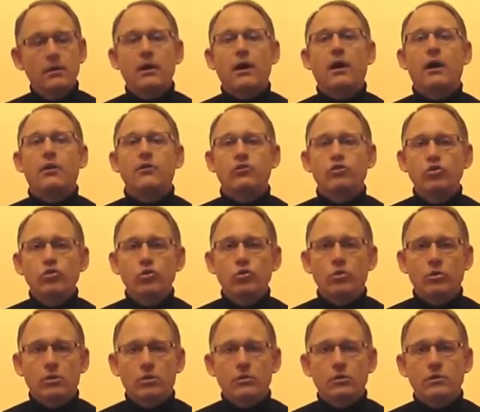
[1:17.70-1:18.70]

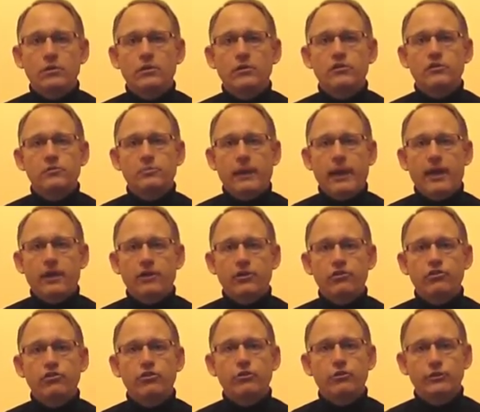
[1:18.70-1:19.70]
Azul,
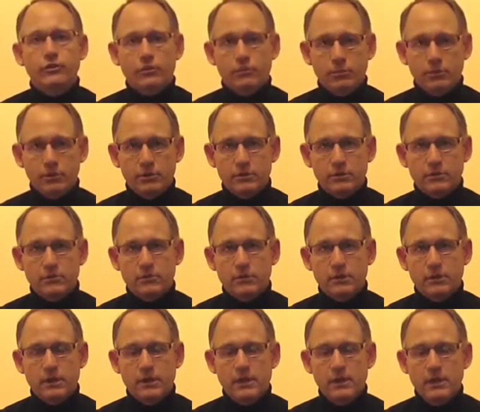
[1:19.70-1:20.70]
Spanish for blue.
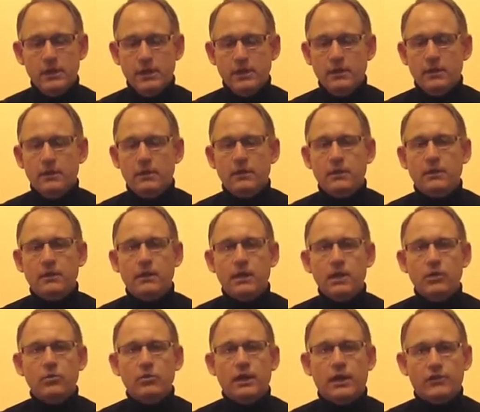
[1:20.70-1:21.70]

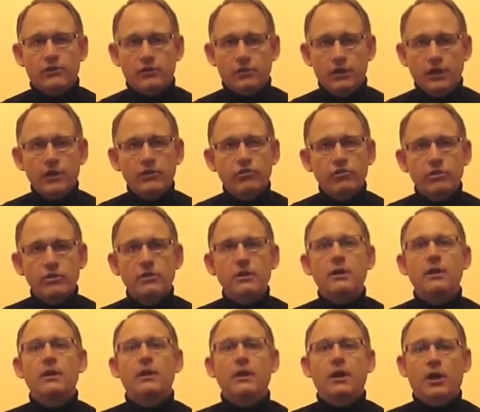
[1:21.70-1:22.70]
Keyword
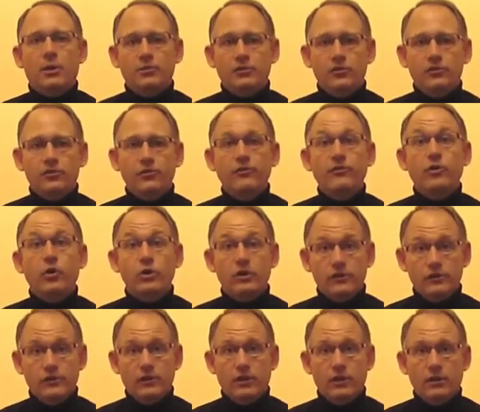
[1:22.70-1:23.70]
isolation helps us to
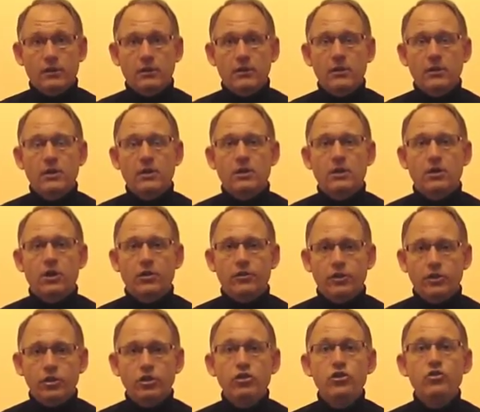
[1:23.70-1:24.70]
focus in on the
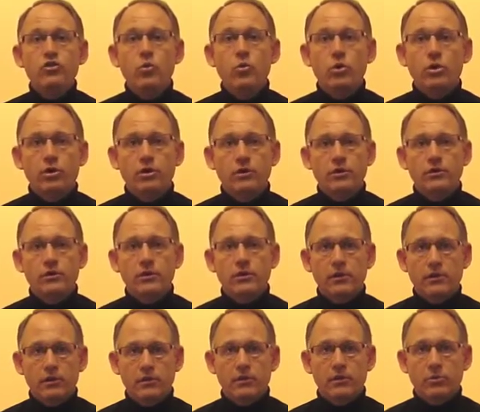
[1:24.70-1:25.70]
new word
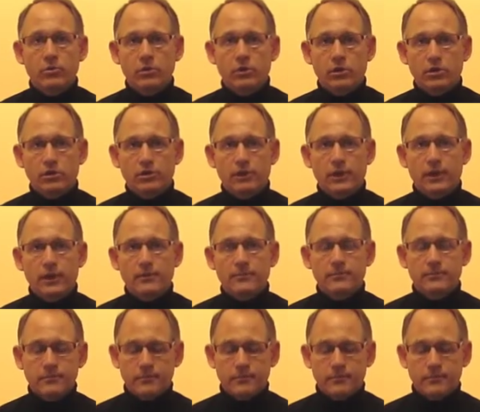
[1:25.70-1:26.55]
that we're learning.